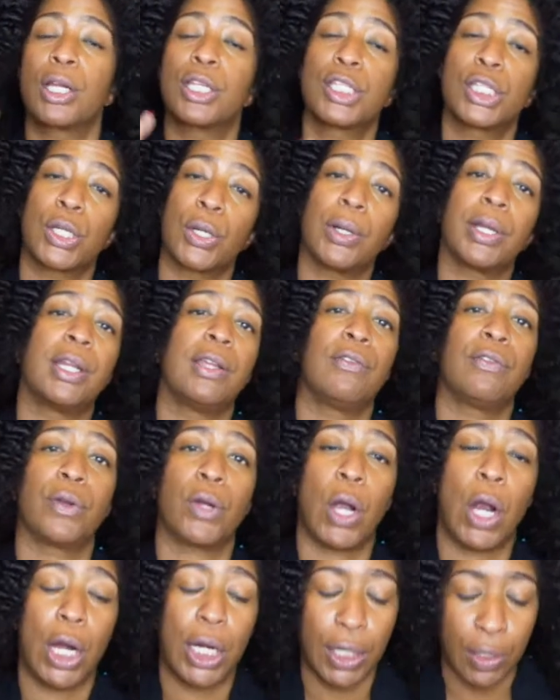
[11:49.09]
screening
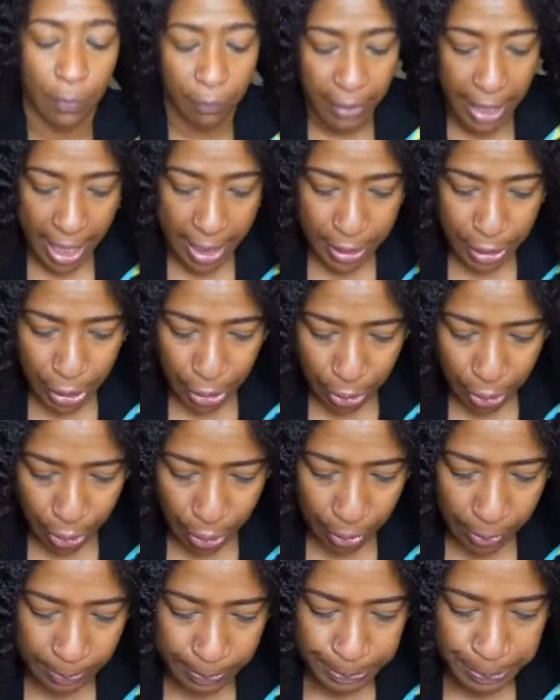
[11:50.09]
for
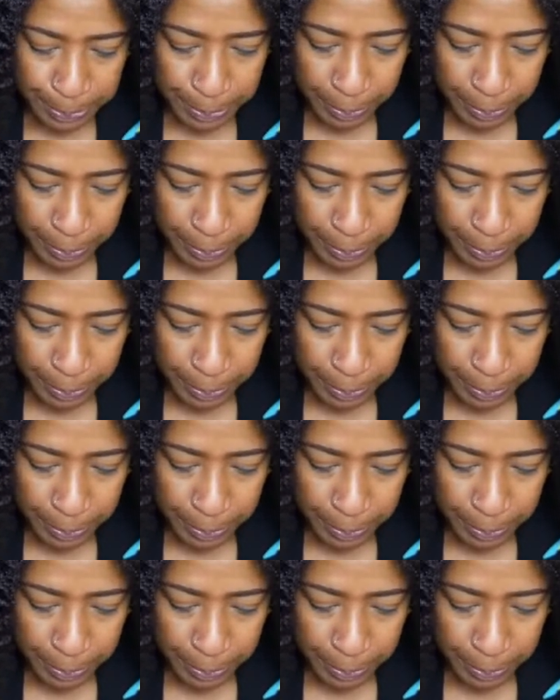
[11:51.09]
cardiovascular